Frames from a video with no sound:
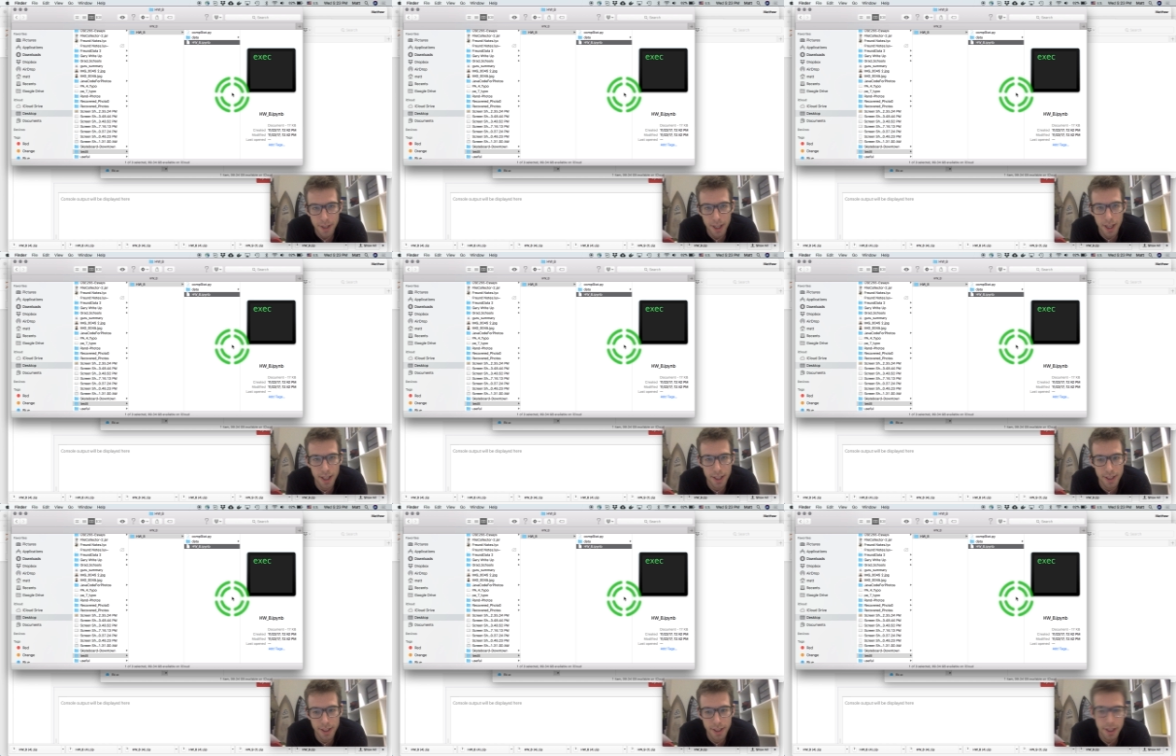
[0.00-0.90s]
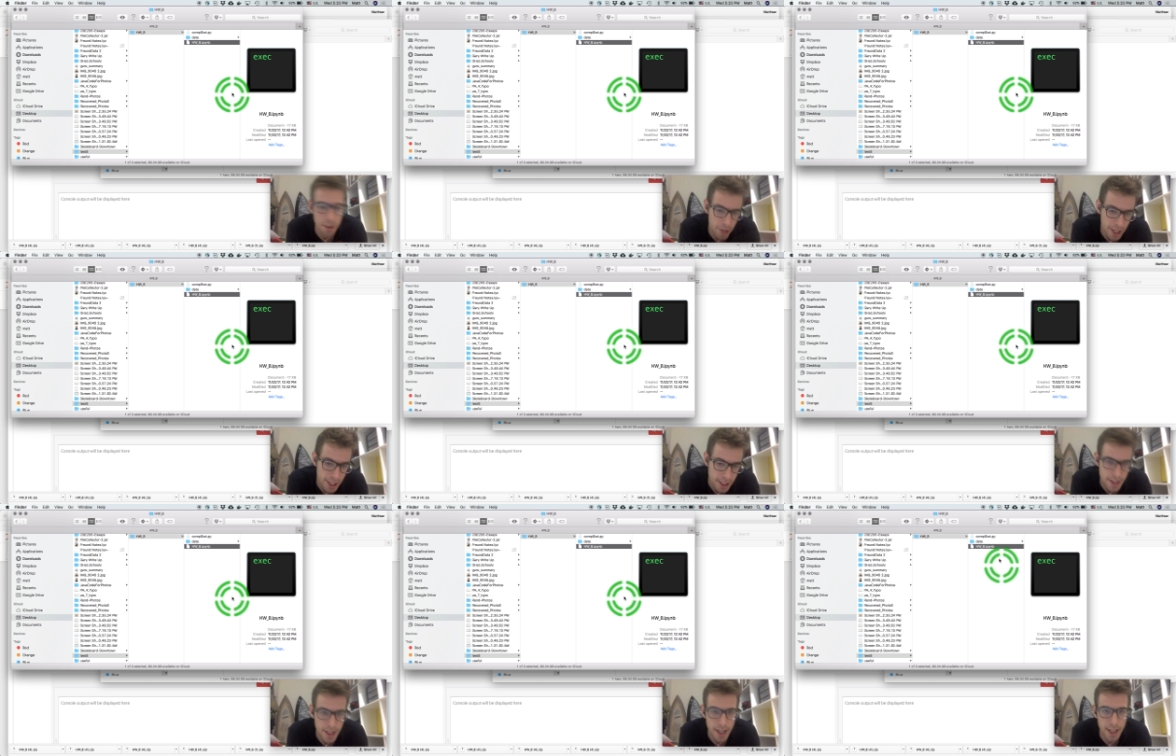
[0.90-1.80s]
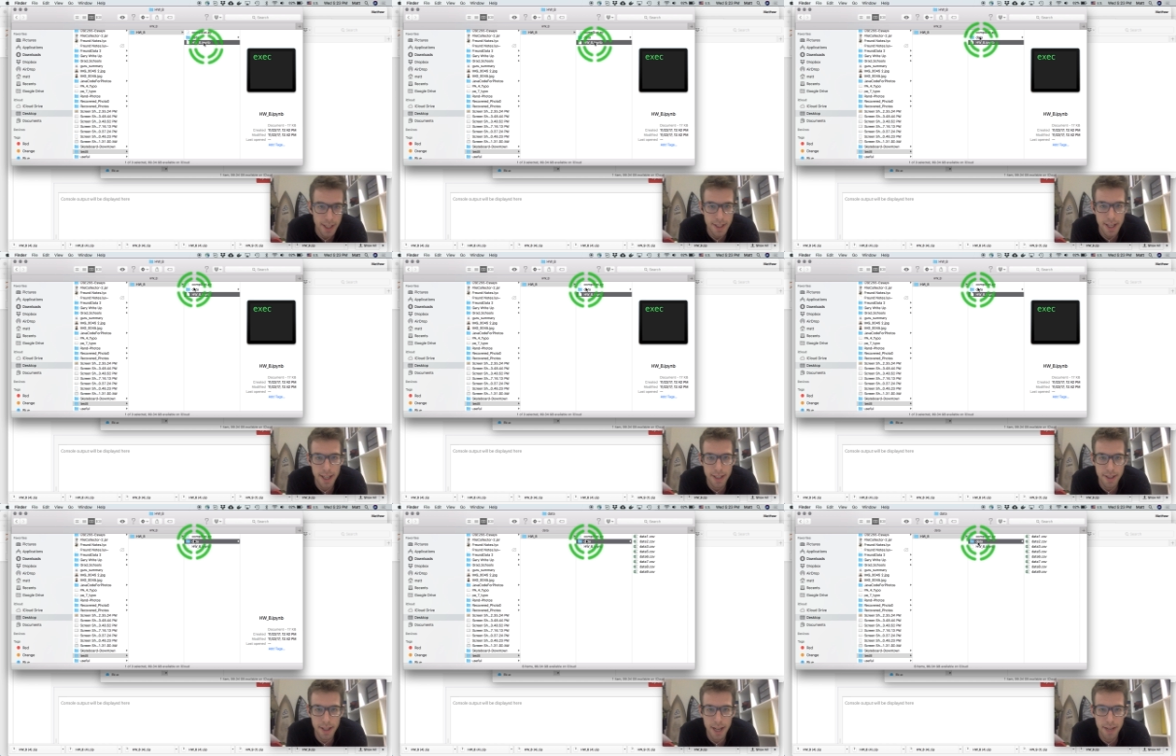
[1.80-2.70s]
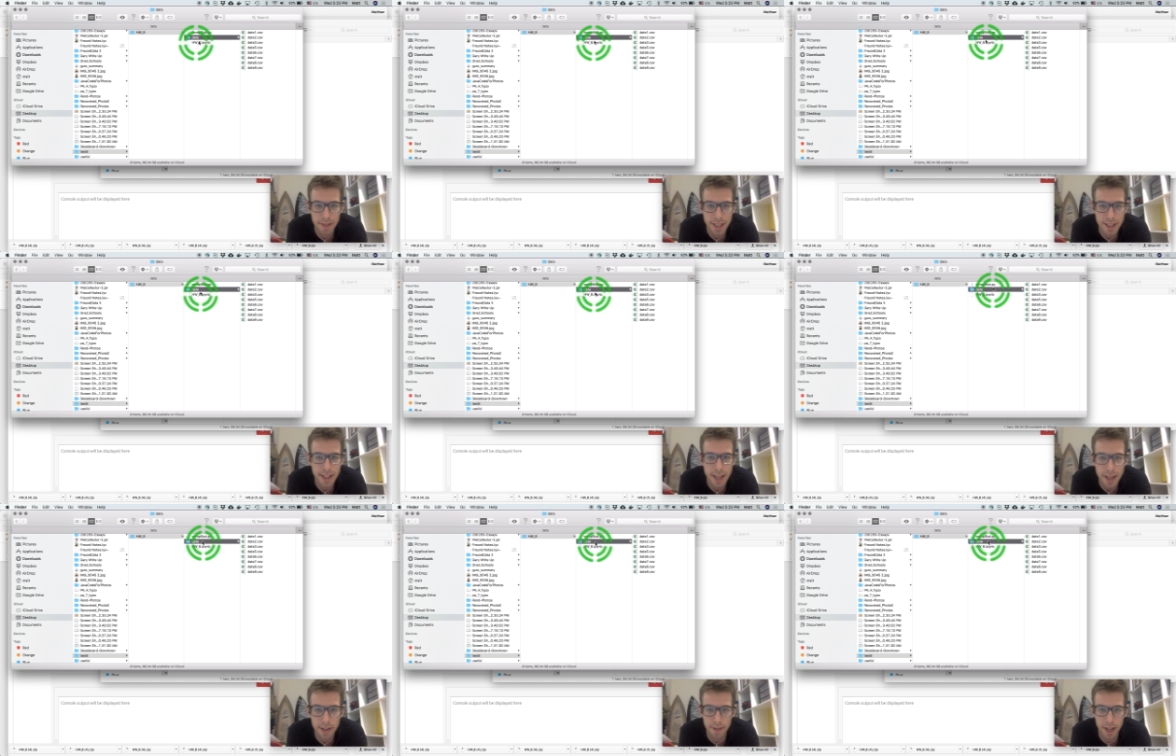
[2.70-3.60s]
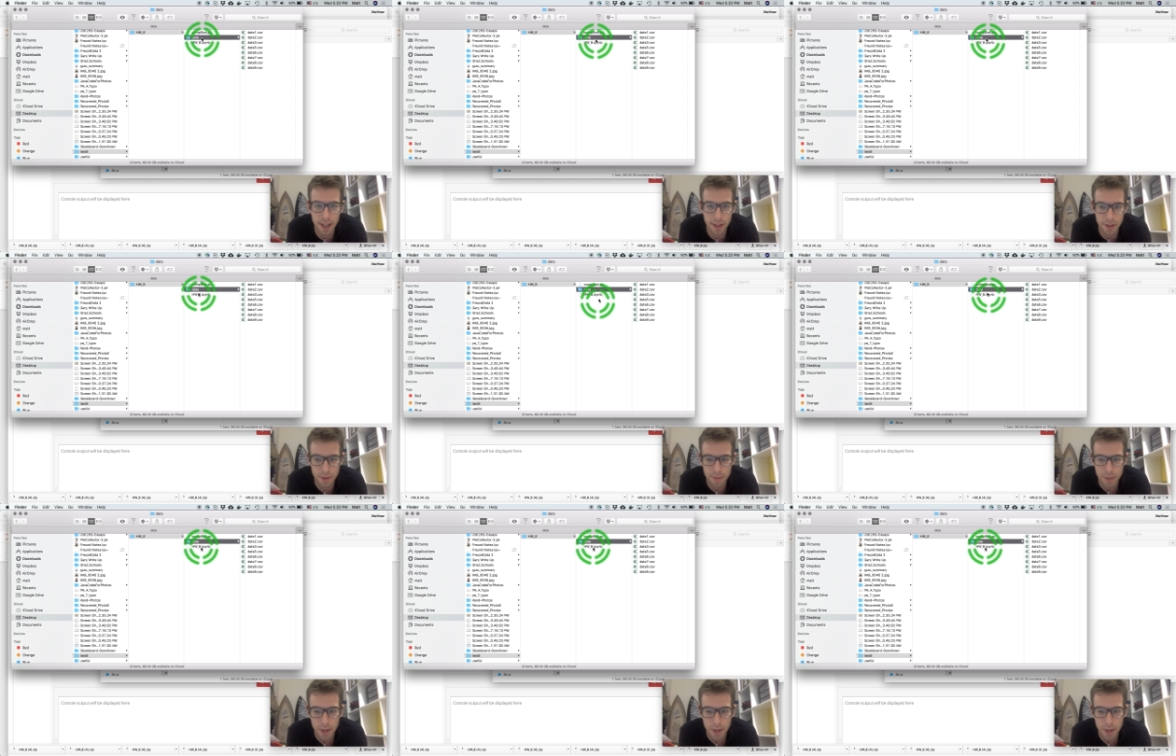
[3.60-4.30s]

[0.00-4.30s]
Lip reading: on the grading side is that it doesn't have these data files.